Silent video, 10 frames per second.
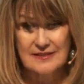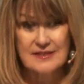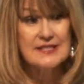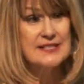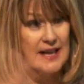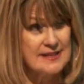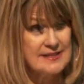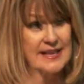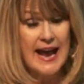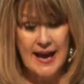
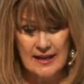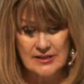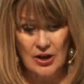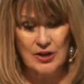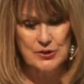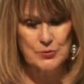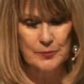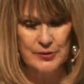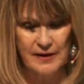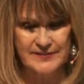Sons and daughters will
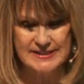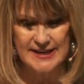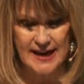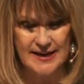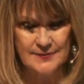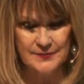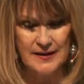prophesy.